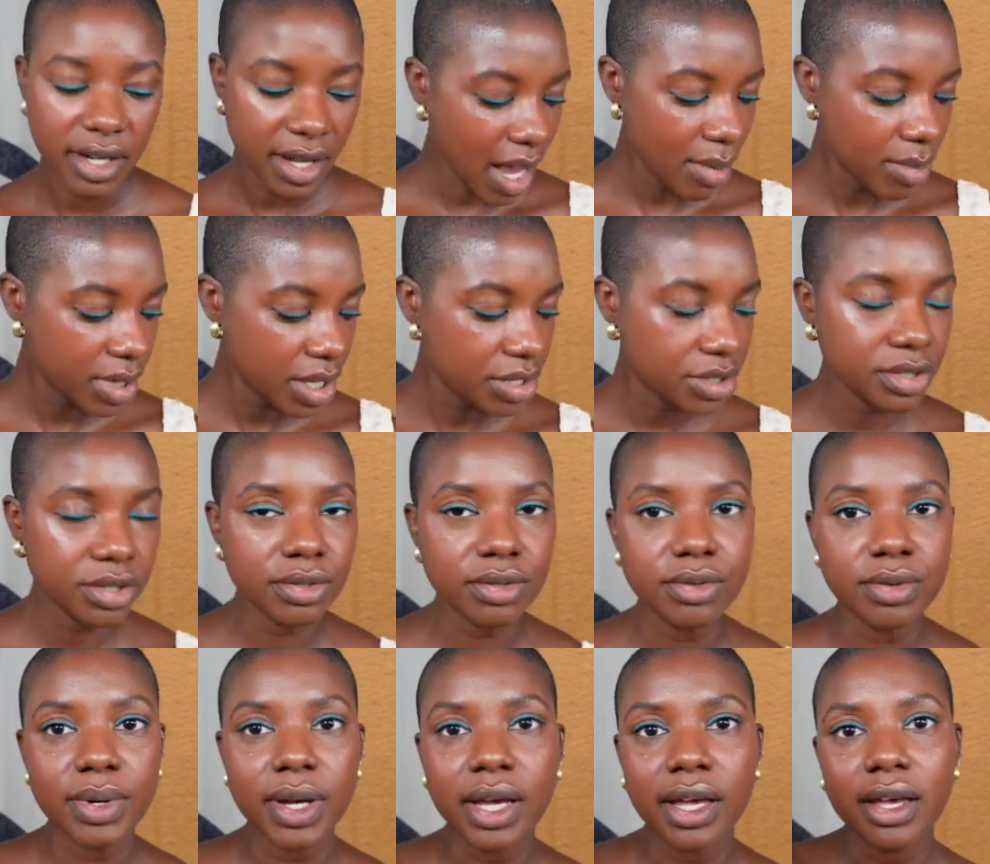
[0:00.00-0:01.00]
I'm gonna
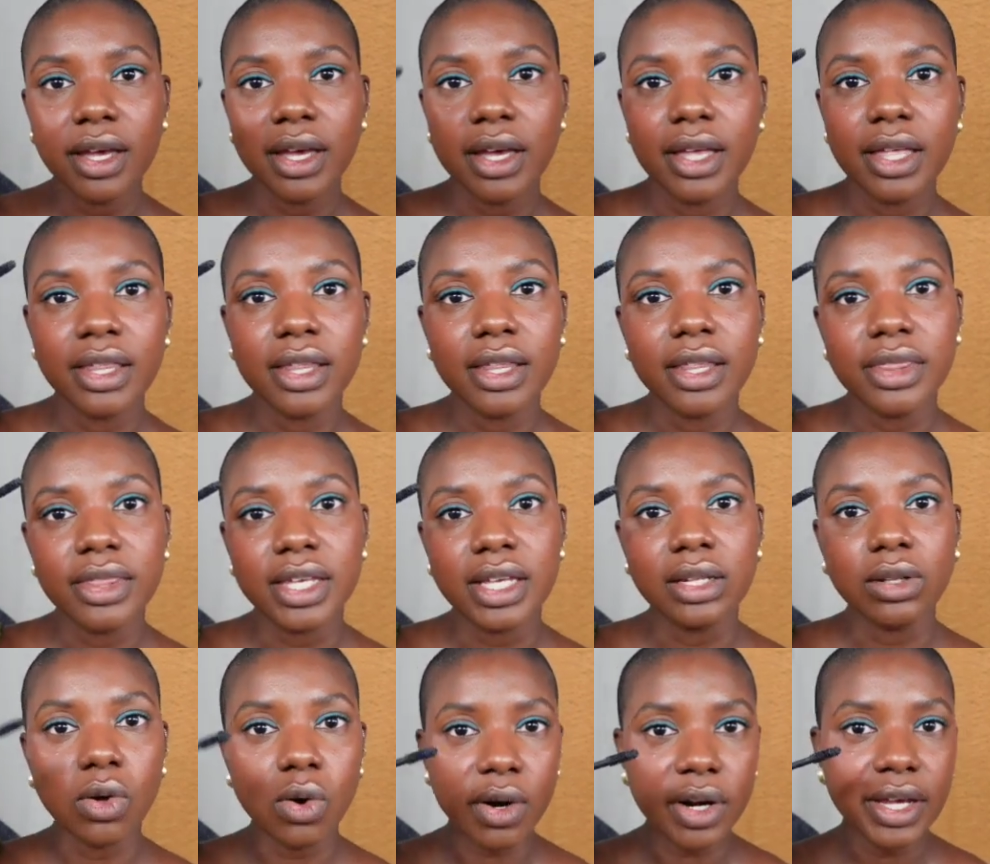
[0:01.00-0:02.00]
do the
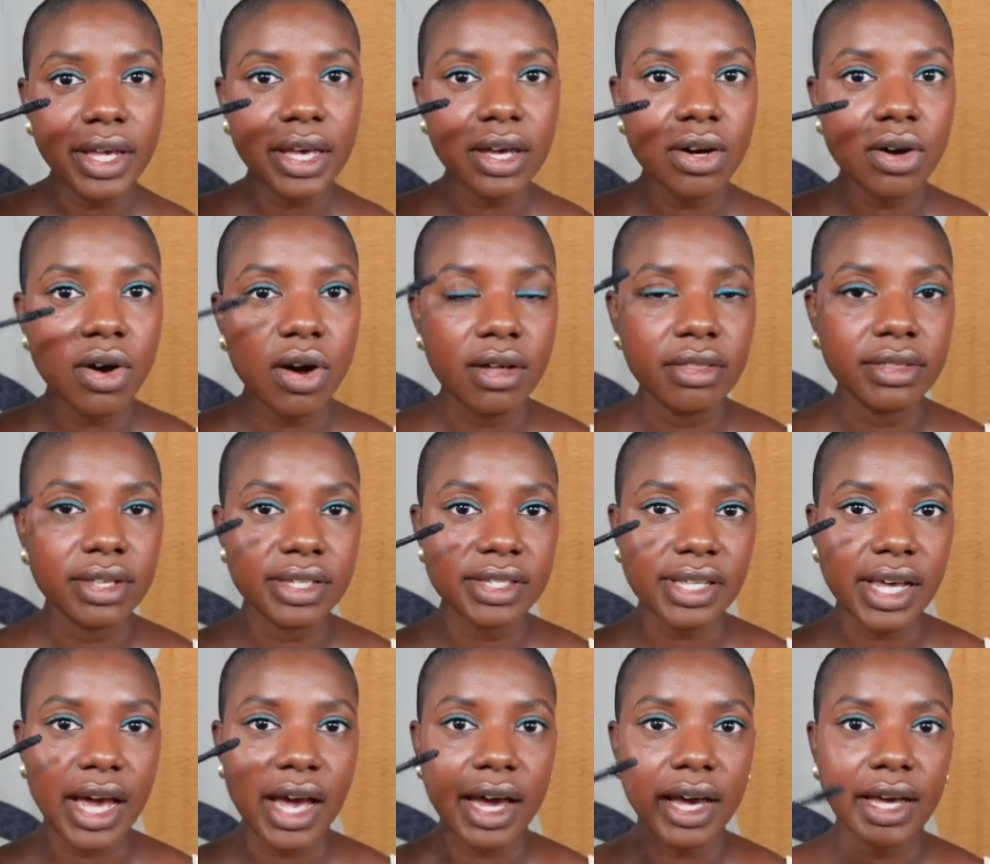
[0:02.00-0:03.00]
L'Oreal on this
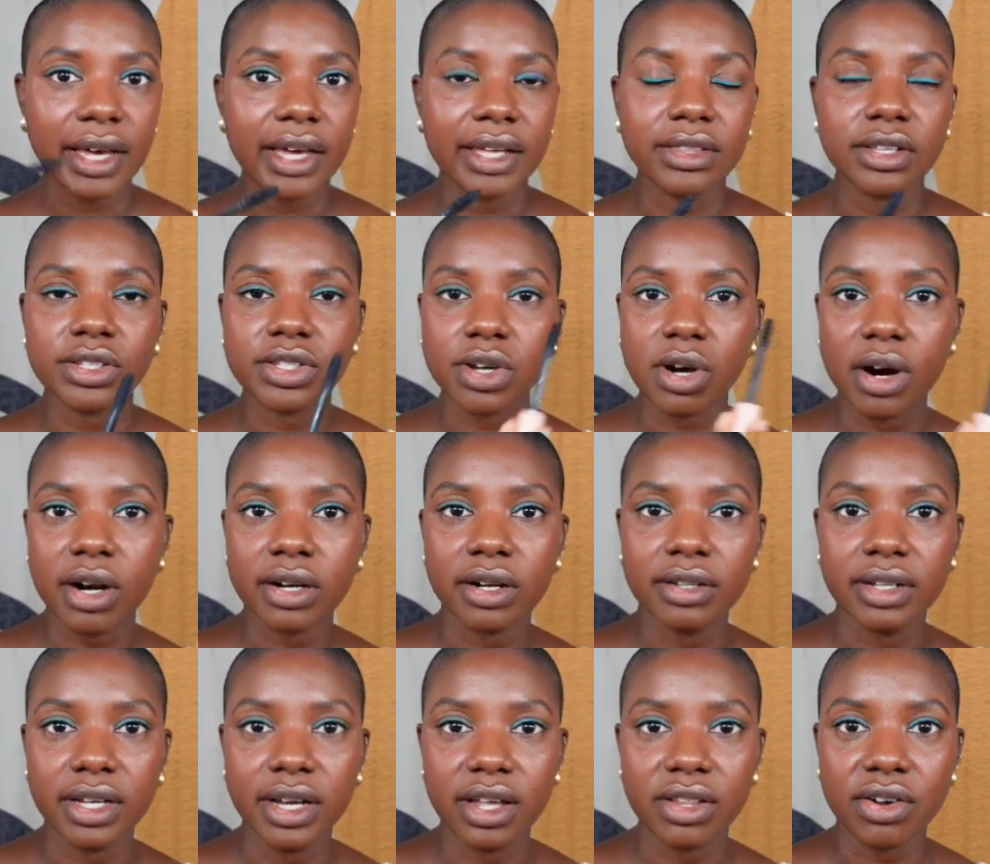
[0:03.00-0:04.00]
eye and the Tarte
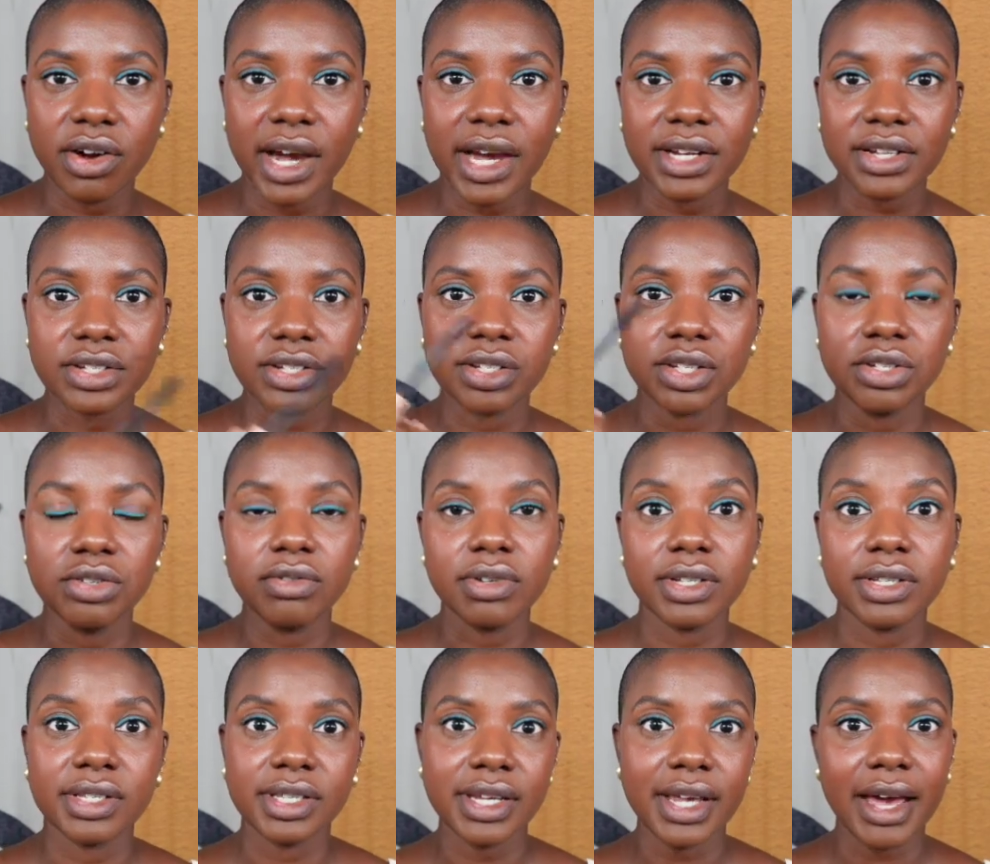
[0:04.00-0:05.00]
on the other eye just so you
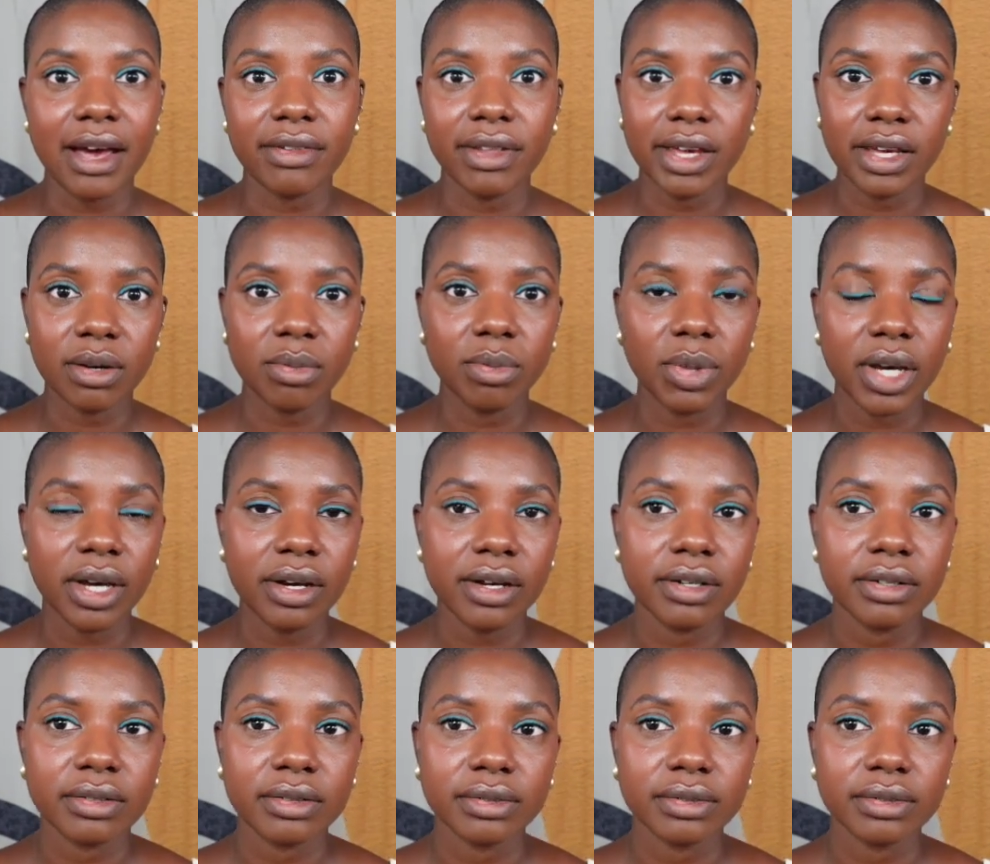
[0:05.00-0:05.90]
can see how they compare.